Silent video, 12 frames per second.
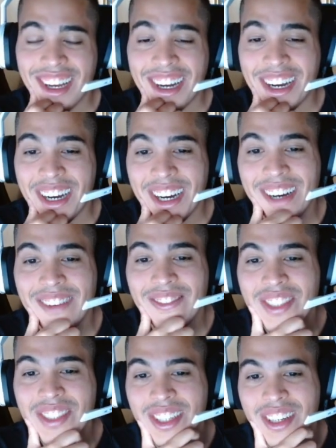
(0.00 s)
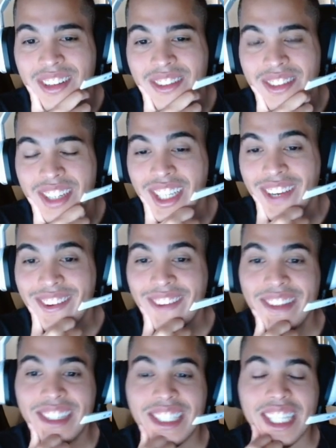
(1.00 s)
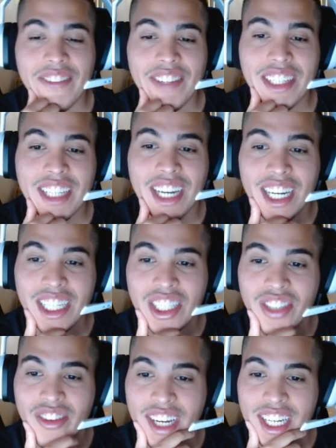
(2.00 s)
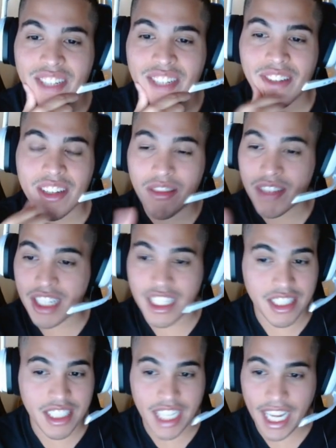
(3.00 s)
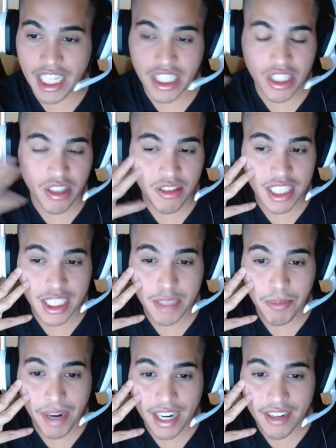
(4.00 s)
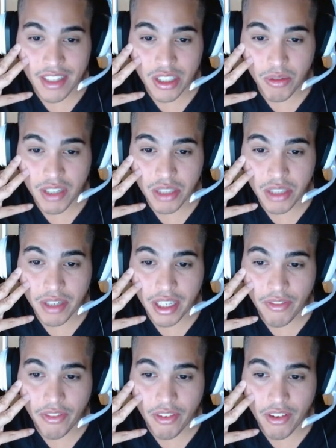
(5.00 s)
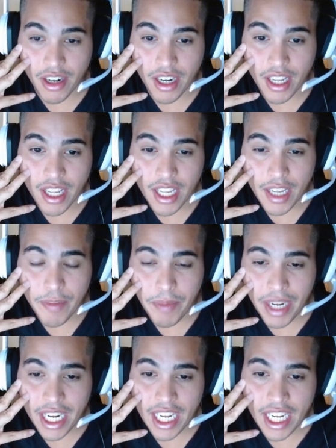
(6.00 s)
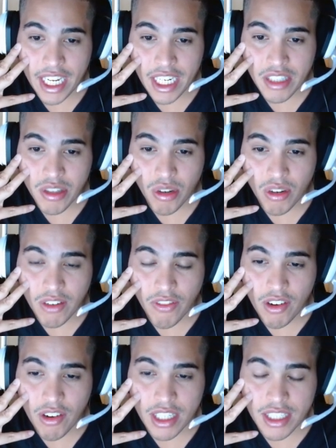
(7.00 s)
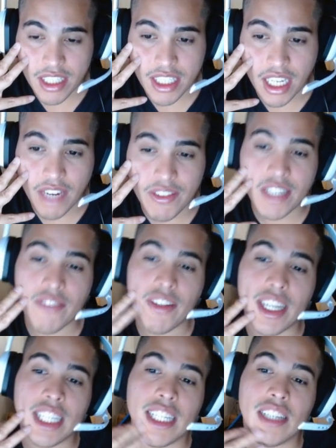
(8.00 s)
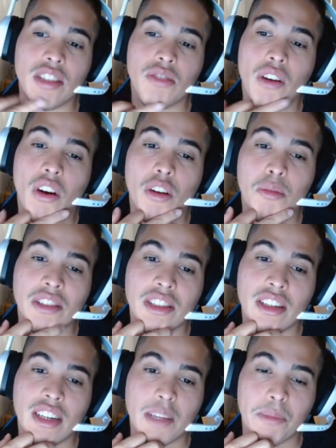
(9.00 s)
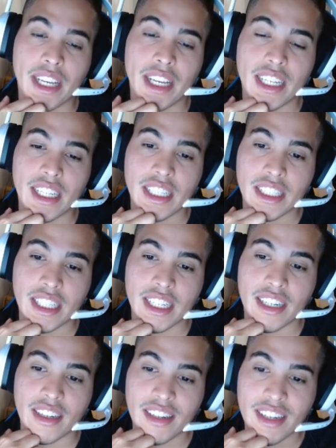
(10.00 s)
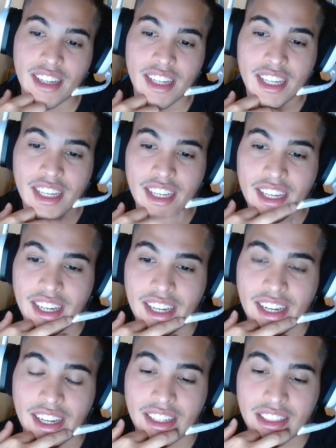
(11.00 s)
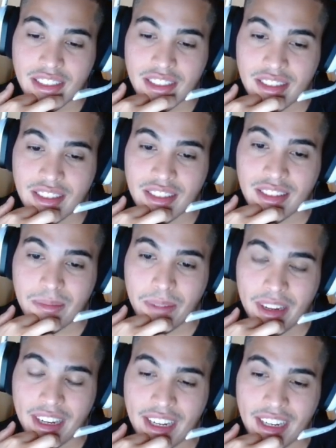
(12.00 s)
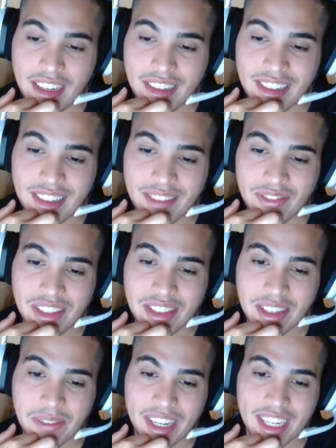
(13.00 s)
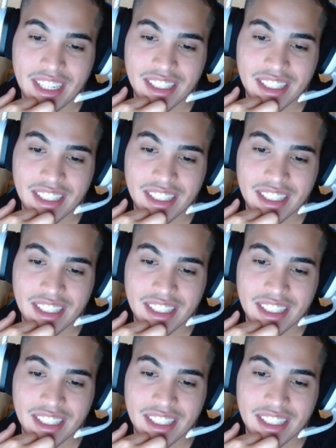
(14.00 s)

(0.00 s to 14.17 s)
So, the WWE's TV's contract with all these dang shows expire in 2024. Meaning, talks focus on television right deals will almost certainly begin this year. And, man, Vince McMahon